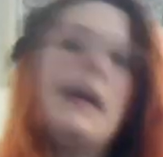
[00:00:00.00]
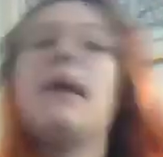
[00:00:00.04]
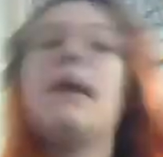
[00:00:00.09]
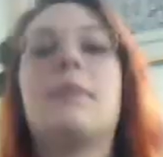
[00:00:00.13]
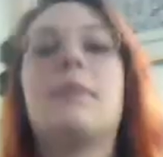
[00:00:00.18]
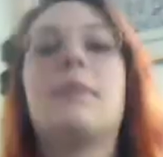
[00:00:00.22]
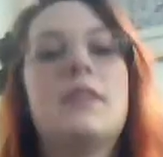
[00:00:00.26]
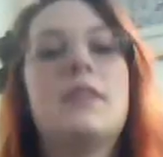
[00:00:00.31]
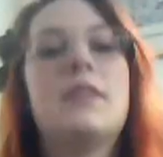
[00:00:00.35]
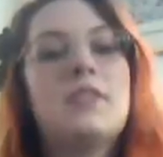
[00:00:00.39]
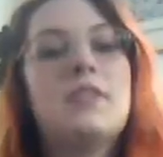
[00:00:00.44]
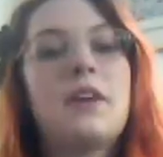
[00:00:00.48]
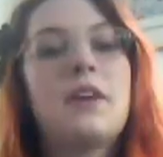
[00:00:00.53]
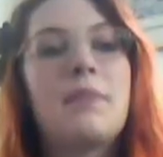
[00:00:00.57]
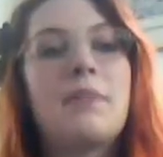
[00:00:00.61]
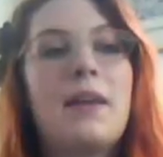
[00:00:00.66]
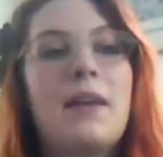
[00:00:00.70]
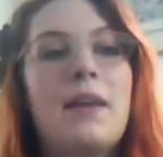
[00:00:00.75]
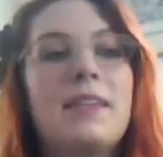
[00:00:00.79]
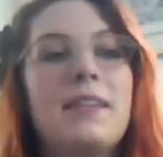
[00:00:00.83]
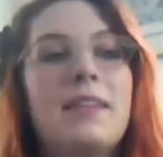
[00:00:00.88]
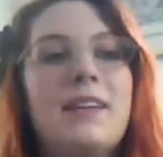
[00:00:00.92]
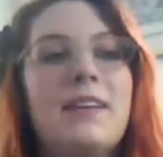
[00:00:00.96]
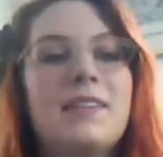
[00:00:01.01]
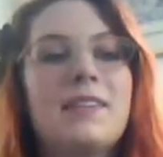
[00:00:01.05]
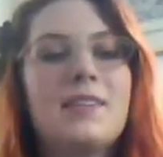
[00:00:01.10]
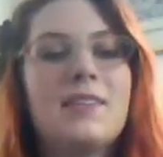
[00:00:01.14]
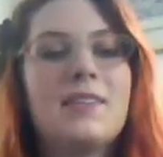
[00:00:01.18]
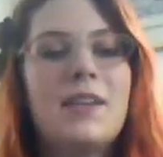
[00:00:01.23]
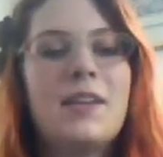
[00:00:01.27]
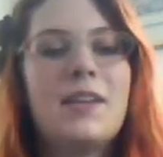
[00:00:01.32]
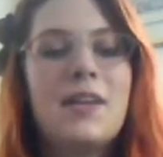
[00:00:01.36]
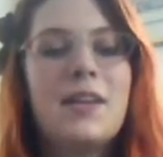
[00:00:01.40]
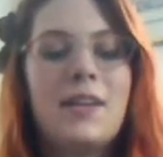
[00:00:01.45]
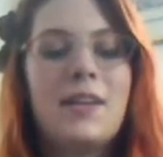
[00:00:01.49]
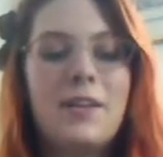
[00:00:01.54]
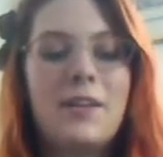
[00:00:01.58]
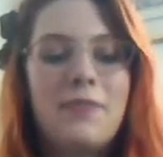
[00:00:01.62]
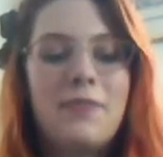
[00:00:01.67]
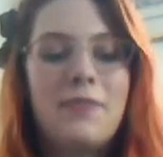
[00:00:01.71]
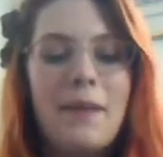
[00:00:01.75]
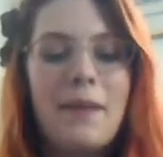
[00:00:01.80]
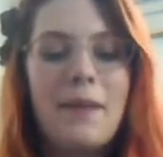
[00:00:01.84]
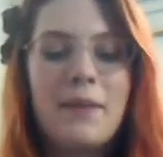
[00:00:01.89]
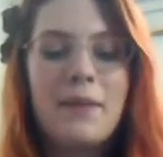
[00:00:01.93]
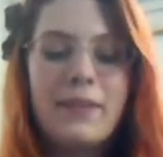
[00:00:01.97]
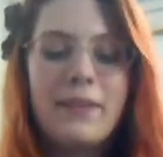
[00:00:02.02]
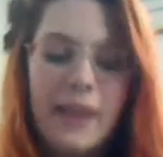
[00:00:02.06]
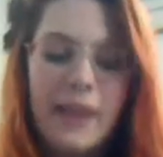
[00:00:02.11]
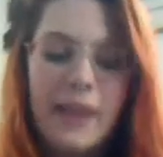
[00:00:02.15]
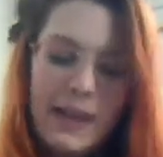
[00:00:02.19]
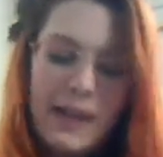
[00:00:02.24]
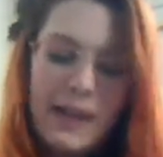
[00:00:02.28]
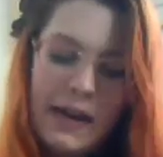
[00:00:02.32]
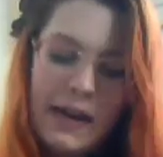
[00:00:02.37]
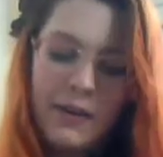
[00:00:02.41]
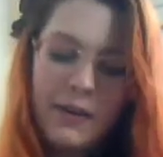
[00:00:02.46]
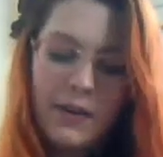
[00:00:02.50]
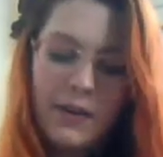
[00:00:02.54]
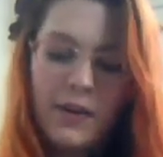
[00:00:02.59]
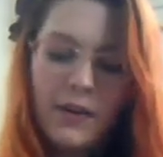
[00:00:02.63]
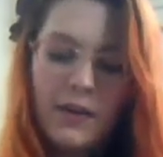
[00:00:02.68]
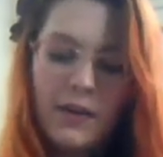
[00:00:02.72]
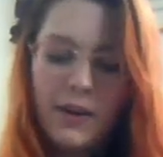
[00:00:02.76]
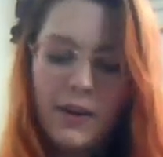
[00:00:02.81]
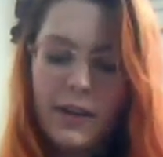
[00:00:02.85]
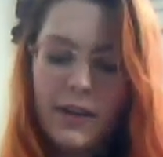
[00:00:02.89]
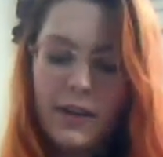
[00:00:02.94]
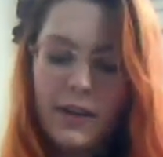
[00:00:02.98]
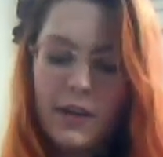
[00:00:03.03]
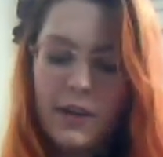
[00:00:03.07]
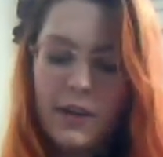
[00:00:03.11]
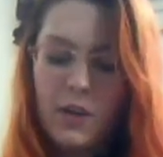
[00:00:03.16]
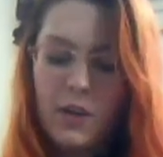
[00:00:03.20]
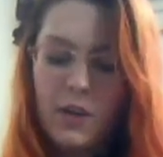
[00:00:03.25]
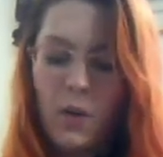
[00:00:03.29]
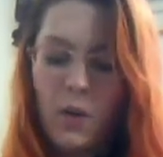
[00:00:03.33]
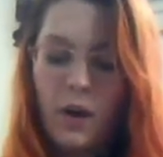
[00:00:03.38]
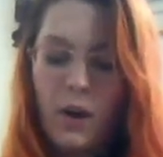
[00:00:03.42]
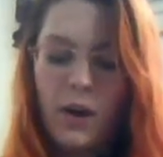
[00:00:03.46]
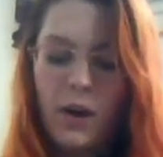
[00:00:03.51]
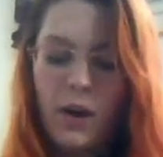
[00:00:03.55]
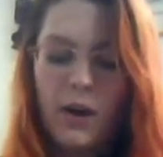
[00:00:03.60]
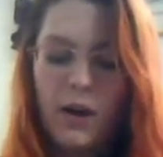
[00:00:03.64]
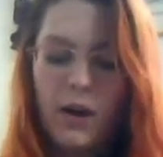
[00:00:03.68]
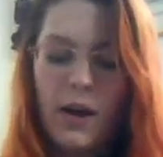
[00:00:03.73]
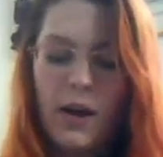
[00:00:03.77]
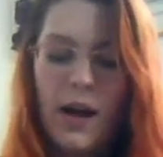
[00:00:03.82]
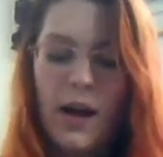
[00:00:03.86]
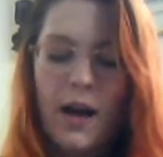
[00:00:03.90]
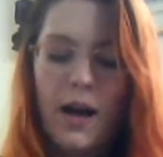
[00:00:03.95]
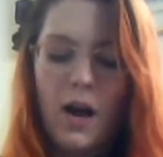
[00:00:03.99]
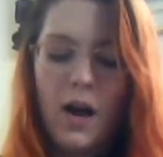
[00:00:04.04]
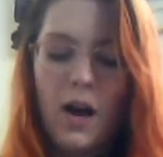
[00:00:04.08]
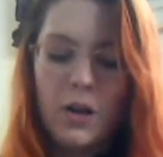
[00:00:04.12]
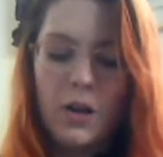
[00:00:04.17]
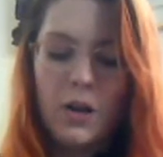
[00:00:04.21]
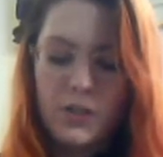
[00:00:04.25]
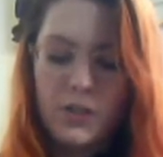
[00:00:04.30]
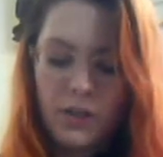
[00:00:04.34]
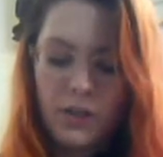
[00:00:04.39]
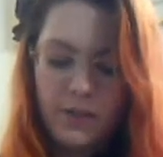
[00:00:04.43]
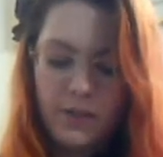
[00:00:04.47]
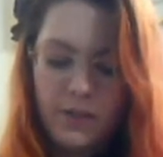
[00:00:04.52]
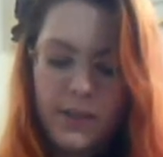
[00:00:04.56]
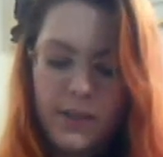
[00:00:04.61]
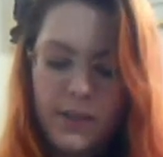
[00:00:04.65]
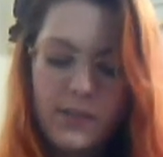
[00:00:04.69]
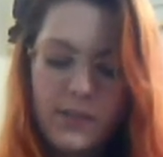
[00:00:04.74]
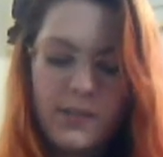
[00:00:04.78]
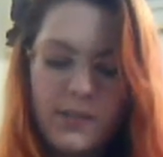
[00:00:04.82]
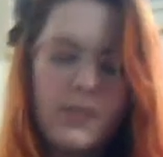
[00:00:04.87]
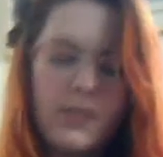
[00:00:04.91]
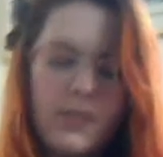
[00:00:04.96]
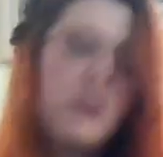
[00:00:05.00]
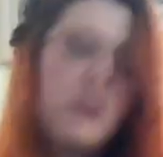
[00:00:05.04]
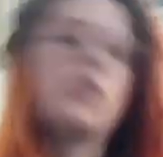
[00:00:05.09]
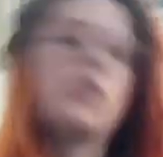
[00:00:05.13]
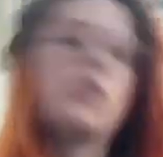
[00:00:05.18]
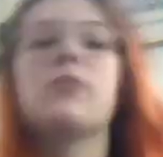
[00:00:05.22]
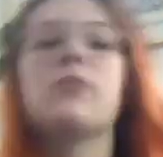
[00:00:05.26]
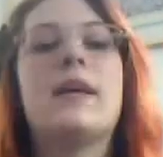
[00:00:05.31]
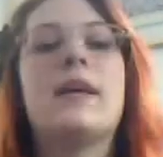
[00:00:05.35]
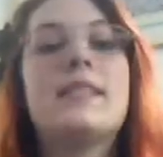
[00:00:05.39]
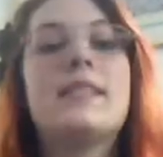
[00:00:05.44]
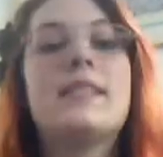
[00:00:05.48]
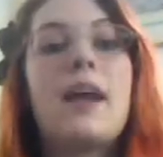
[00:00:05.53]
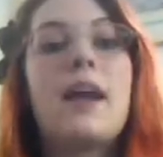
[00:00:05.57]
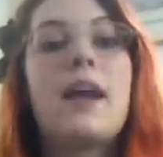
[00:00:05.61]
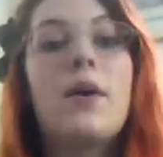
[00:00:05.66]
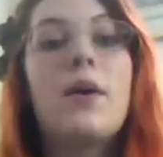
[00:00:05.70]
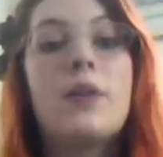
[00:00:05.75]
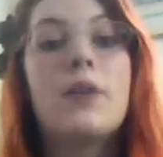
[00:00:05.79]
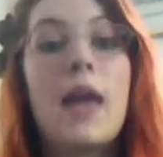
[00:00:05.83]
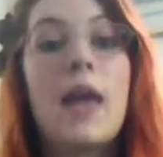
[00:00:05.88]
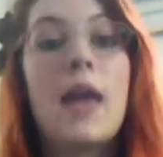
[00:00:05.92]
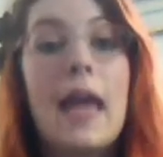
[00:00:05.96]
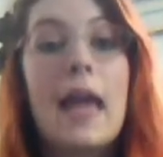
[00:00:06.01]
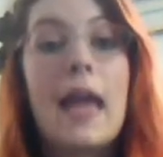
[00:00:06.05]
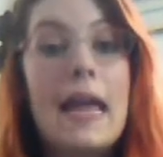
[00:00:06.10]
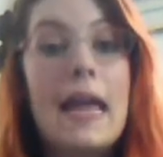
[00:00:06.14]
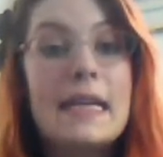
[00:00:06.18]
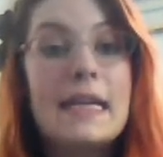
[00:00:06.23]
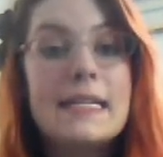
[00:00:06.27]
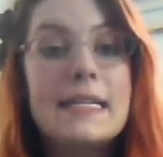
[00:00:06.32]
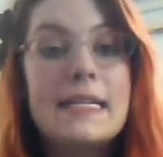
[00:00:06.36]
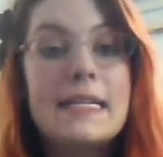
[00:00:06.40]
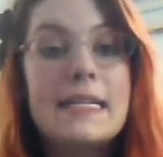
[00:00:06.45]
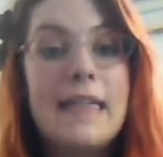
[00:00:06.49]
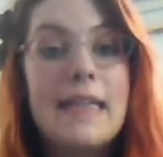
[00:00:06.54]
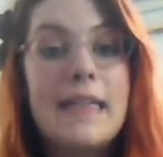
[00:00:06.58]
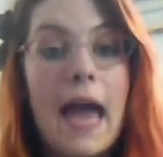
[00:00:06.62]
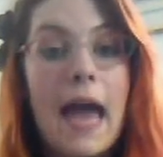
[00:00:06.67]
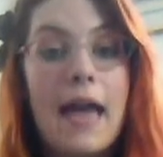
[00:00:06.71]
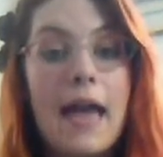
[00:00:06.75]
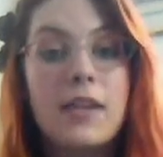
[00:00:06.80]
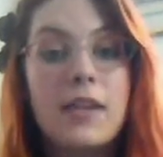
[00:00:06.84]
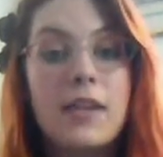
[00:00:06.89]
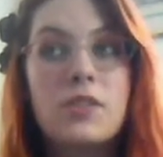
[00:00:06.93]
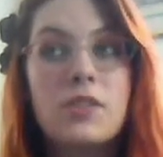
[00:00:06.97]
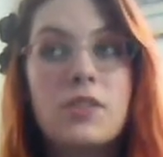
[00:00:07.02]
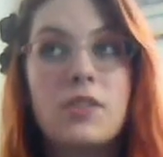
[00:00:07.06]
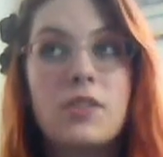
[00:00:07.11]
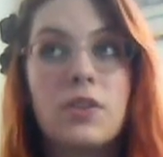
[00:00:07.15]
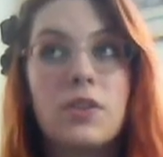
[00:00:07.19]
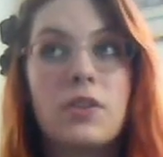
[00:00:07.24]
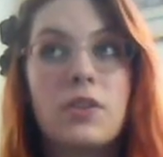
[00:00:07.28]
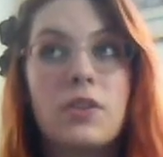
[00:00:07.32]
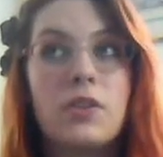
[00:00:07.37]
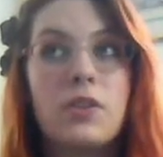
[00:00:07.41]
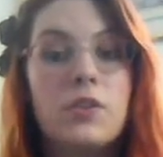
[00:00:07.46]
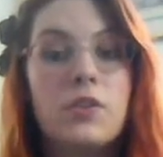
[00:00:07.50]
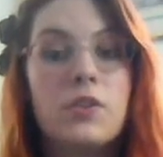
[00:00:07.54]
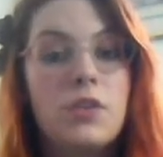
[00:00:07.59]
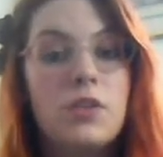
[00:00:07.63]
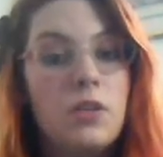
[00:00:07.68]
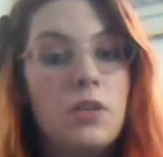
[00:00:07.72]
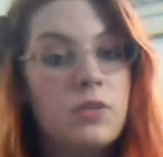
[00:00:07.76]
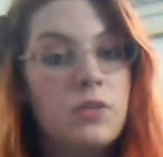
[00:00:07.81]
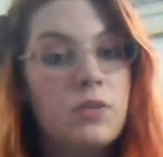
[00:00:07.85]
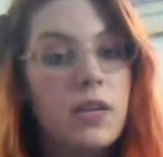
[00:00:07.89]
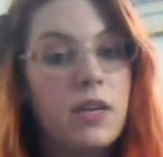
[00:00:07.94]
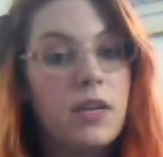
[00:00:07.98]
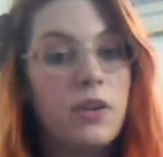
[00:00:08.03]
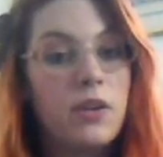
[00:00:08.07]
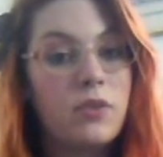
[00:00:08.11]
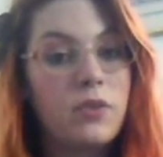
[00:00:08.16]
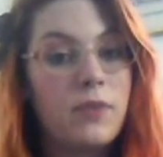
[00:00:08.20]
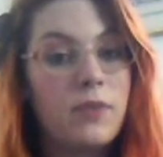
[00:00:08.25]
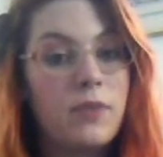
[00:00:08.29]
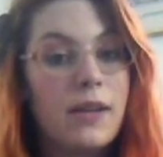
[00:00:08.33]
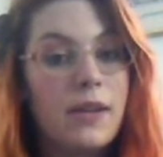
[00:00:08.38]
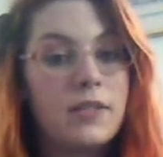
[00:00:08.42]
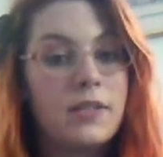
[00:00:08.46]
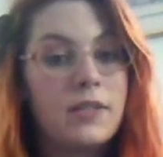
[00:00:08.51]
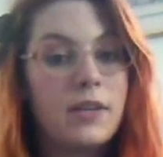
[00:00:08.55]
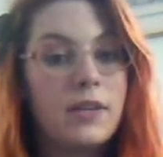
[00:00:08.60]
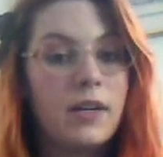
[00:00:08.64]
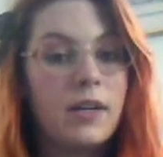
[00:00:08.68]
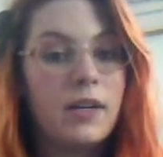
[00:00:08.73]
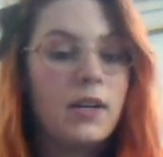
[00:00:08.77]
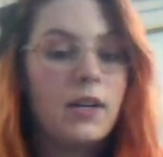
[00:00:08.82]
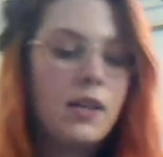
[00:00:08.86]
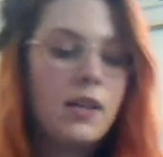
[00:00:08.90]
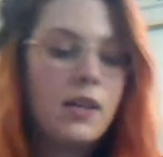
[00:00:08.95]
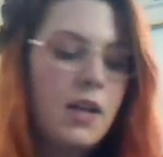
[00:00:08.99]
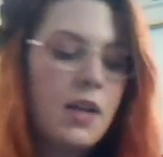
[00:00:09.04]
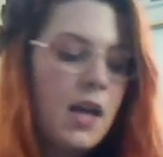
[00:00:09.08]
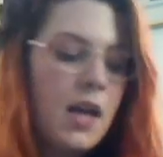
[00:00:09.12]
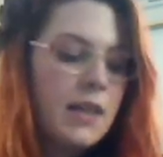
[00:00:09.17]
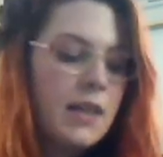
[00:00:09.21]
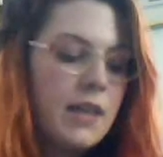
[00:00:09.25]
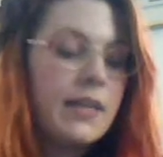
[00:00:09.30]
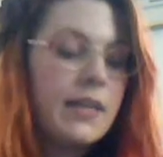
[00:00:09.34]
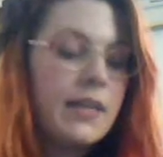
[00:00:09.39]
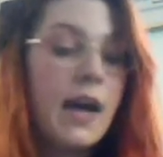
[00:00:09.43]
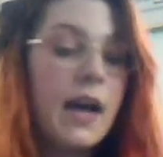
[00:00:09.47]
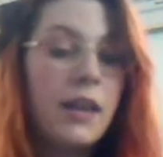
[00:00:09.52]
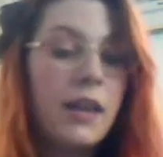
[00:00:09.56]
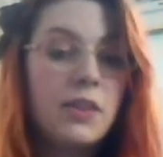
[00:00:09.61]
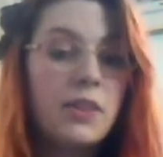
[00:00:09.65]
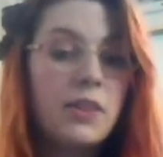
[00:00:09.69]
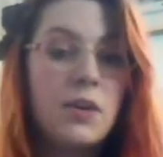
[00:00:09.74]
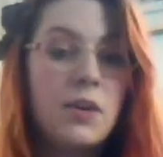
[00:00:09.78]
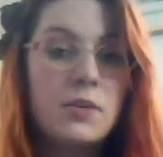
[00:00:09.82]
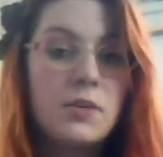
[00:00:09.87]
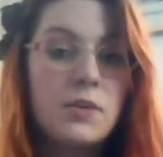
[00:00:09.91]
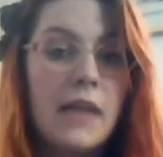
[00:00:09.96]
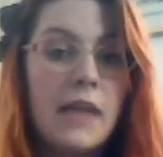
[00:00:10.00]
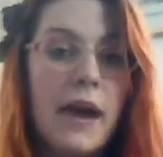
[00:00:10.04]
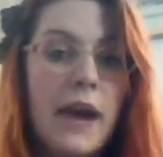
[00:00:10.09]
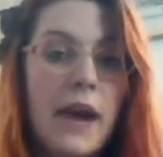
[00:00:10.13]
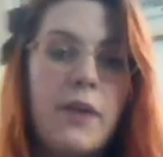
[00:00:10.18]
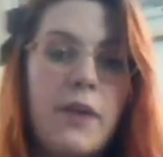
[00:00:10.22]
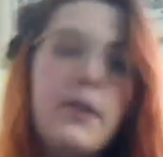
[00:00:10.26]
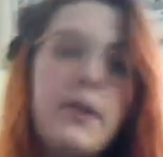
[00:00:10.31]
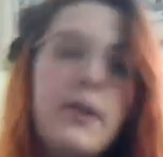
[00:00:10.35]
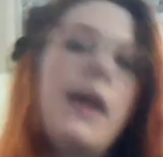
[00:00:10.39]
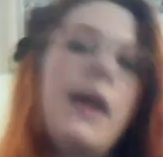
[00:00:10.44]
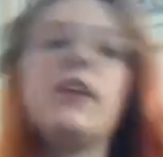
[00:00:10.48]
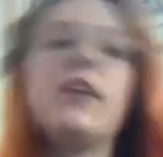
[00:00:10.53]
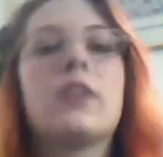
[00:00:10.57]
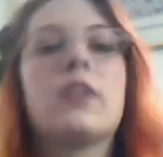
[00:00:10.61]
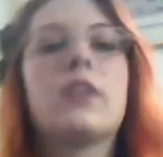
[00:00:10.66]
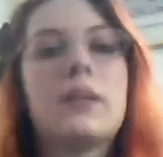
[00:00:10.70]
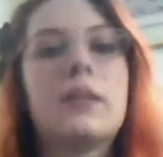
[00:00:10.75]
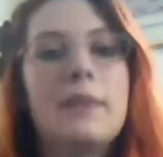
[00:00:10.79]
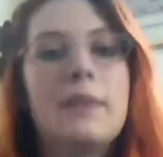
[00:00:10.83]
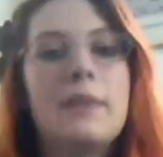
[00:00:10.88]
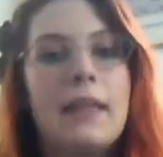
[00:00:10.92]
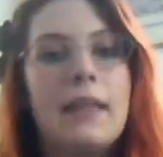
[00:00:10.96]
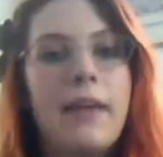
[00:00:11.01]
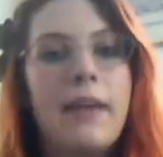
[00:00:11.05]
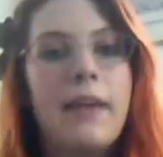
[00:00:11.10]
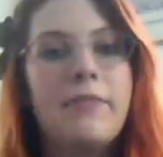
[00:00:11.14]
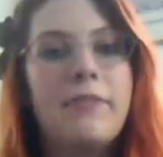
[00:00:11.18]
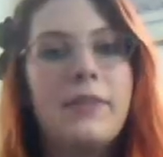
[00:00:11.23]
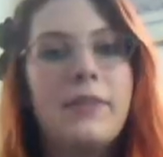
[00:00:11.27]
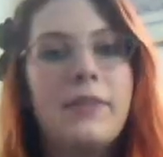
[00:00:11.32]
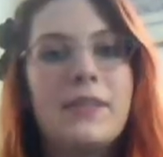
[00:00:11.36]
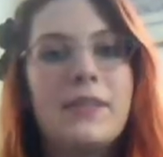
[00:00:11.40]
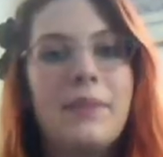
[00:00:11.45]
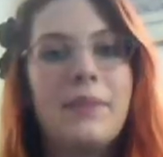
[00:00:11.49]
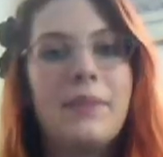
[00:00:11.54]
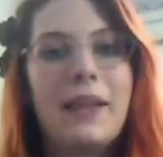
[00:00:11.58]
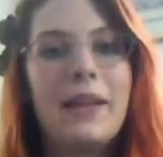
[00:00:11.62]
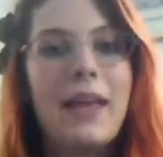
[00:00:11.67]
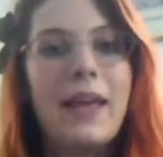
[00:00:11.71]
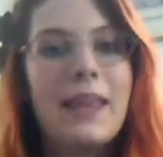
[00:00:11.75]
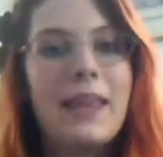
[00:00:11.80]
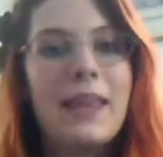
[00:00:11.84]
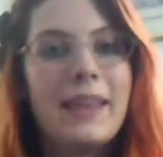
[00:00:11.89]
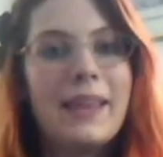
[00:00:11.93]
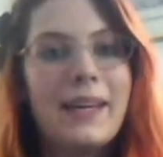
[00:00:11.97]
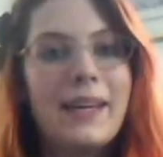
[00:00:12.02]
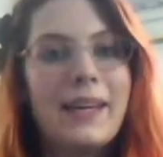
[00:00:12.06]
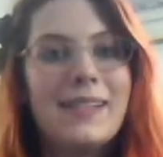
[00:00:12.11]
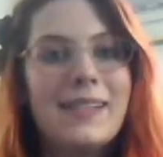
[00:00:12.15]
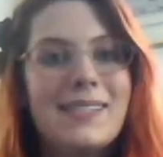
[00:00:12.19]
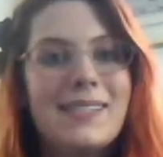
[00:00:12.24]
I'm going to teach you how to make these. Get your fabric, lay it out on your hard surface, trace out 8 to 10 circles using your tracer, cut those out, and you're going to be left with something like this.